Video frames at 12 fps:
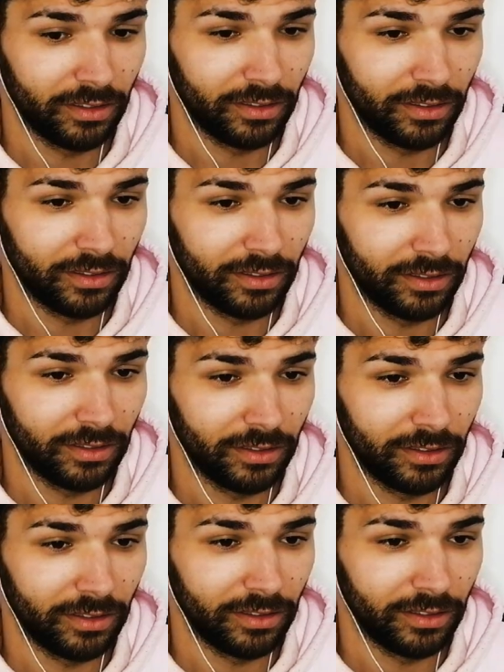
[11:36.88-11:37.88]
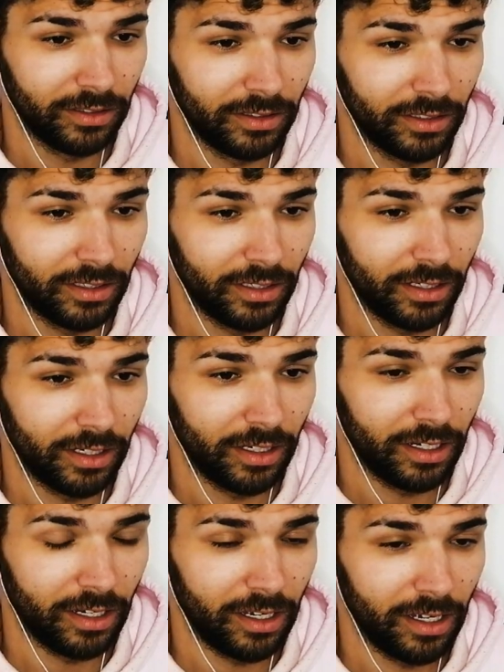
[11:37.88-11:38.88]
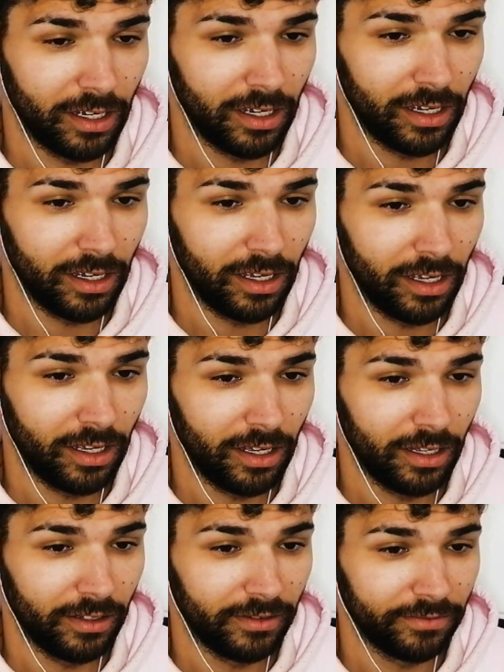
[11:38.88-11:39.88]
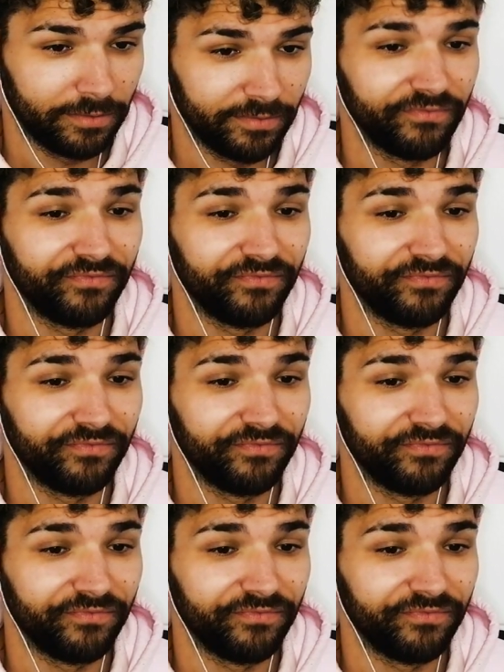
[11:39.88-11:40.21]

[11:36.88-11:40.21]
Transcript: Now, why would I trust any deal offered to me